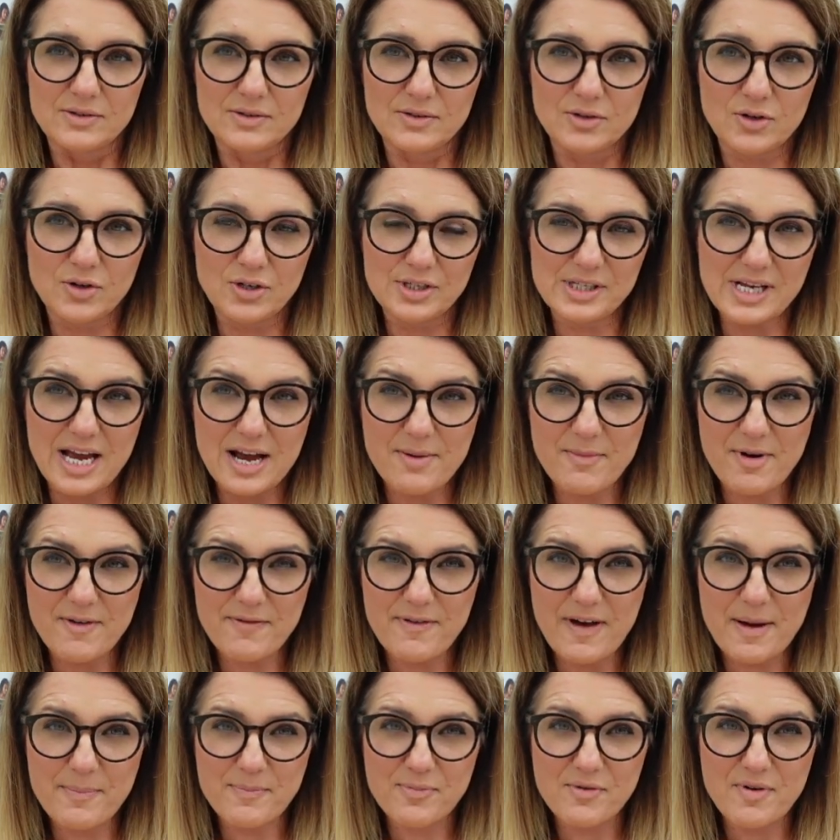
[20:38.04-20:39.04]
cut out my
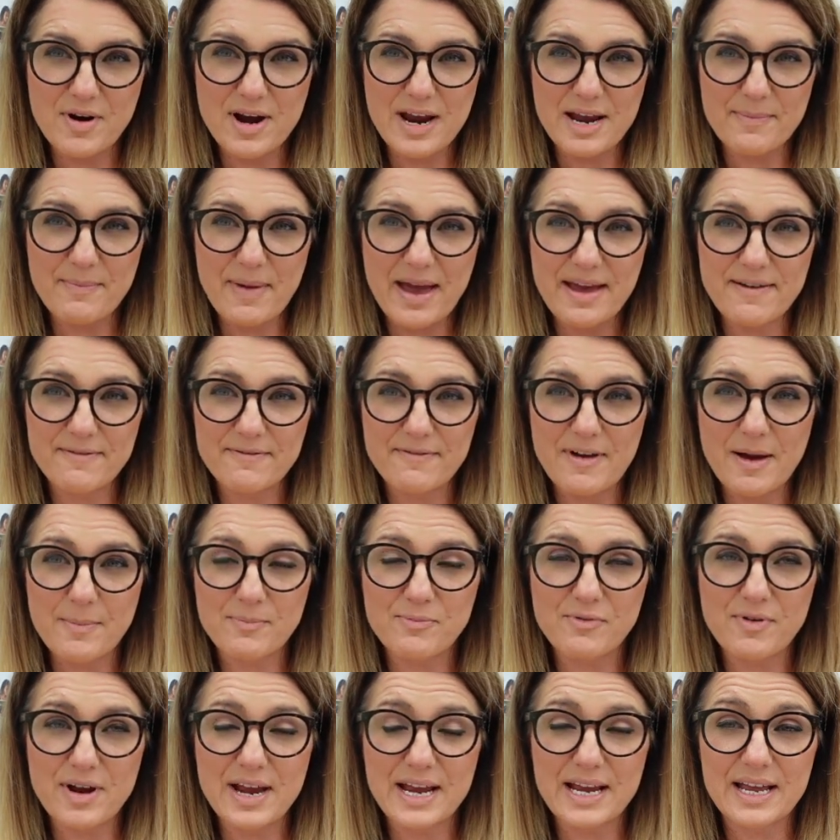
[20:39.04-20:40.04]
fabric, main
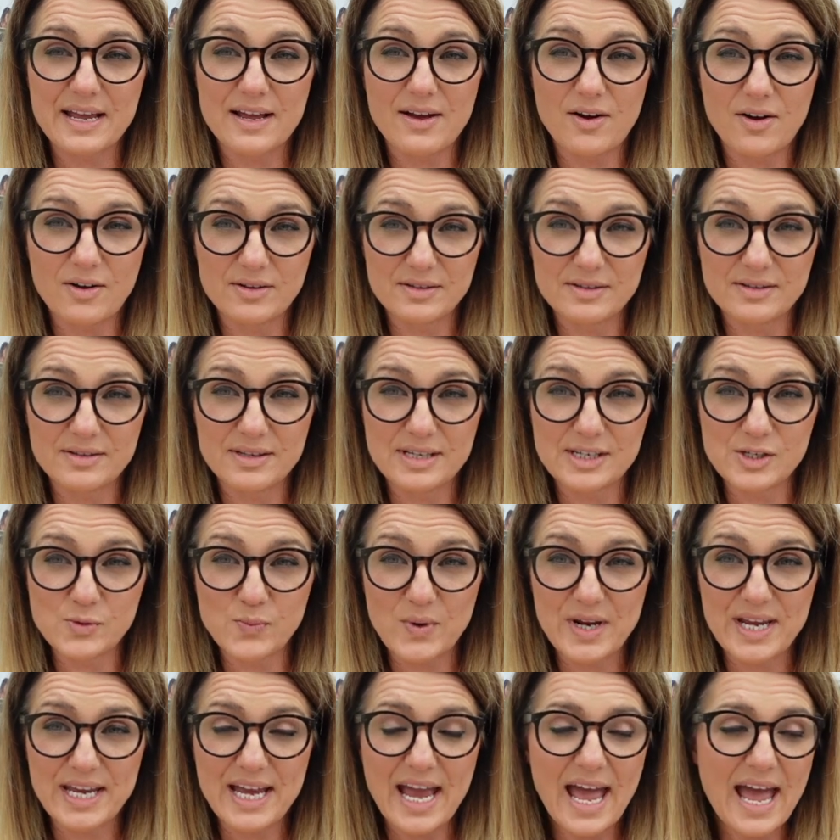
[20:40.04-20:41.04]
fabric on this
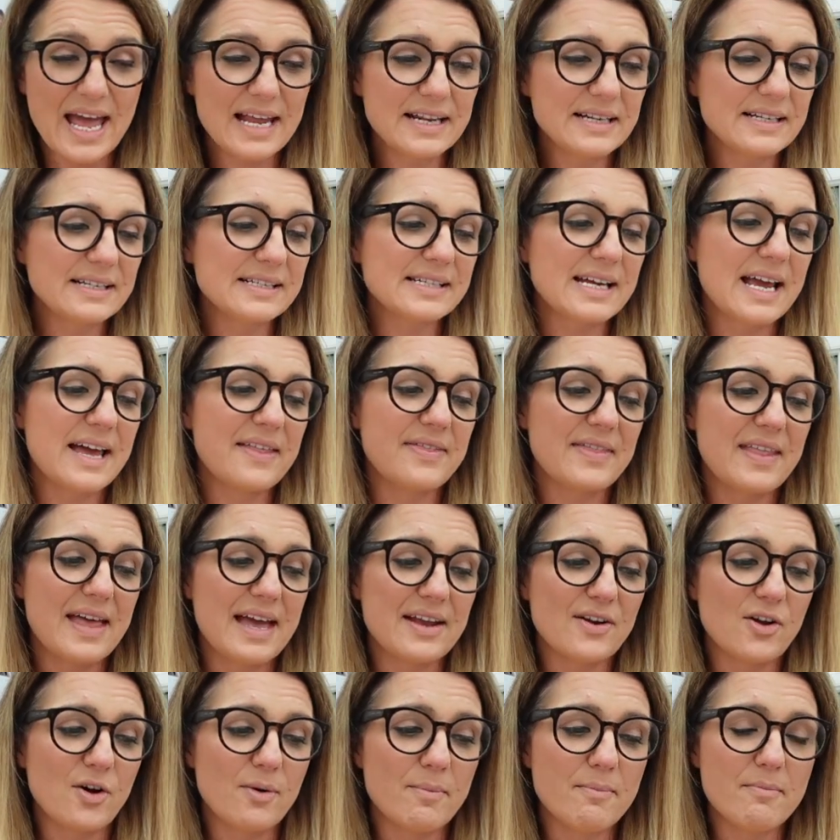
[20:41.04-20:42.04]
weekend and
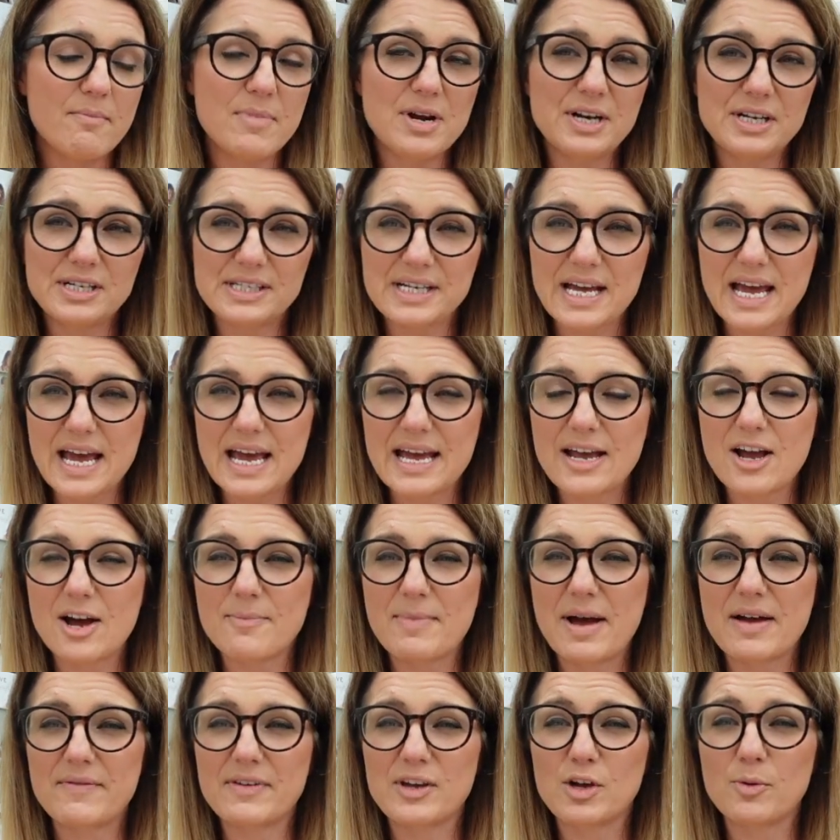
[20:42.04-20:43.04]
then on Monday I'm
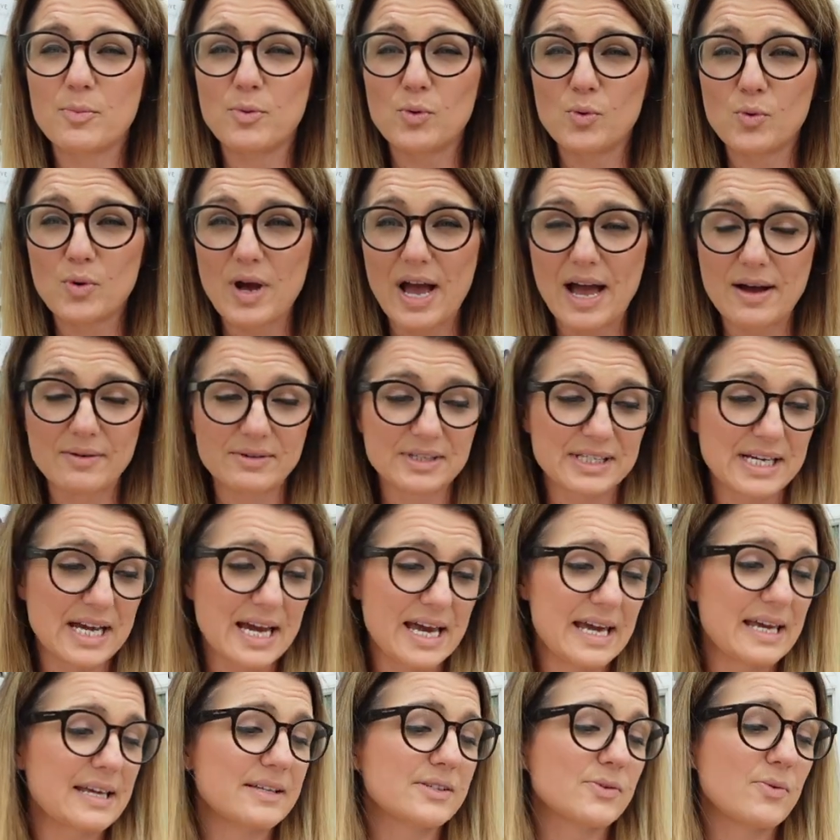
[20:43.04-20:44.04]
having a ball gown
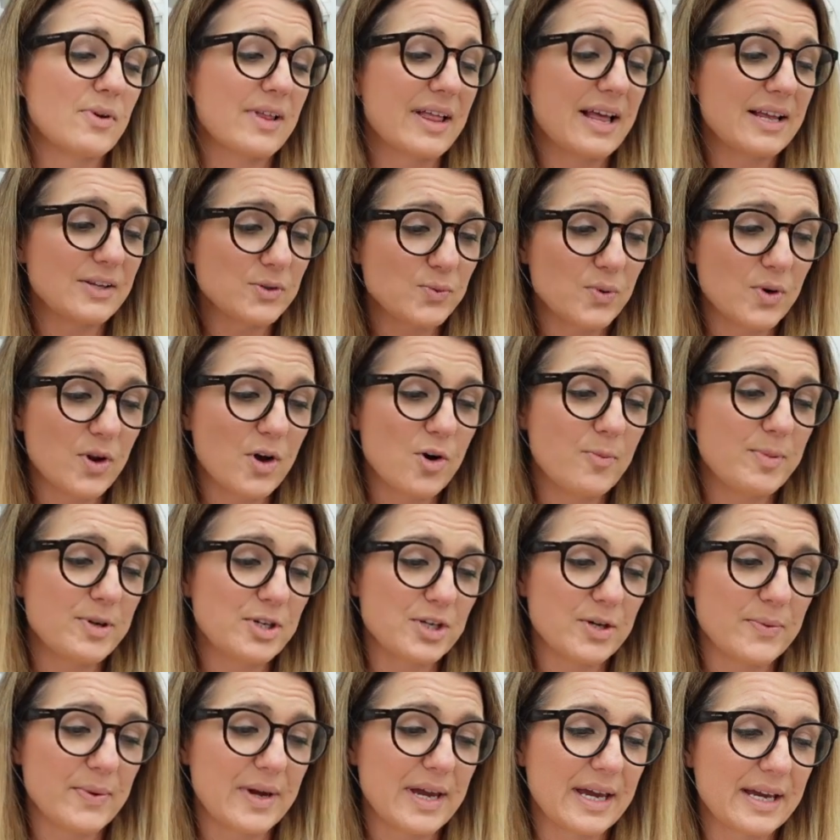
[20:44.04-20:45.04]
day. So that's what I'll be
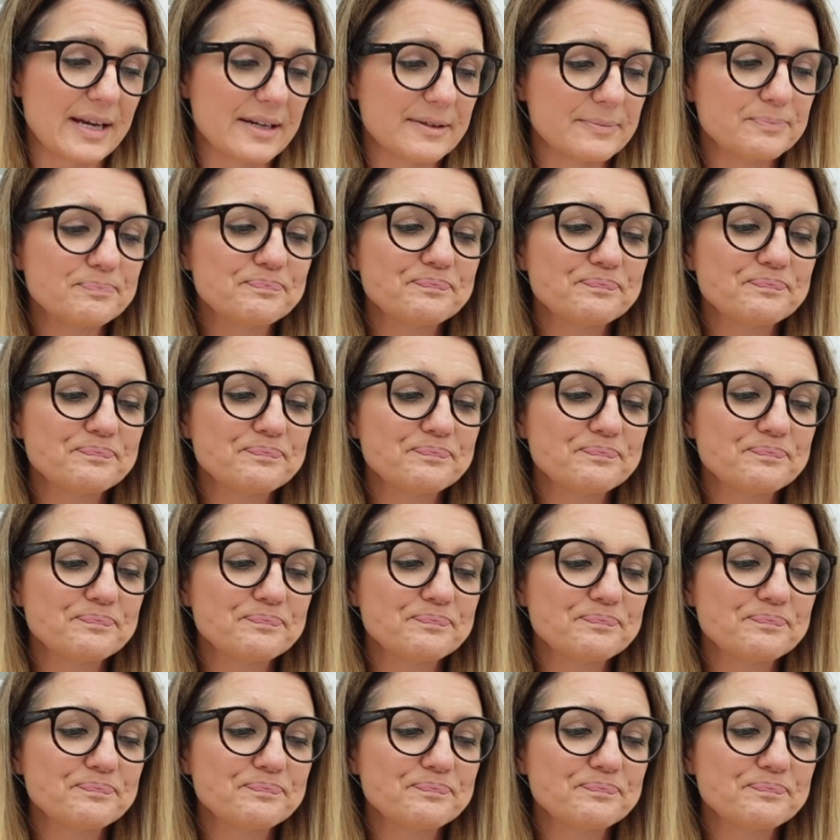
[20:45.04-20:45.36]
doing.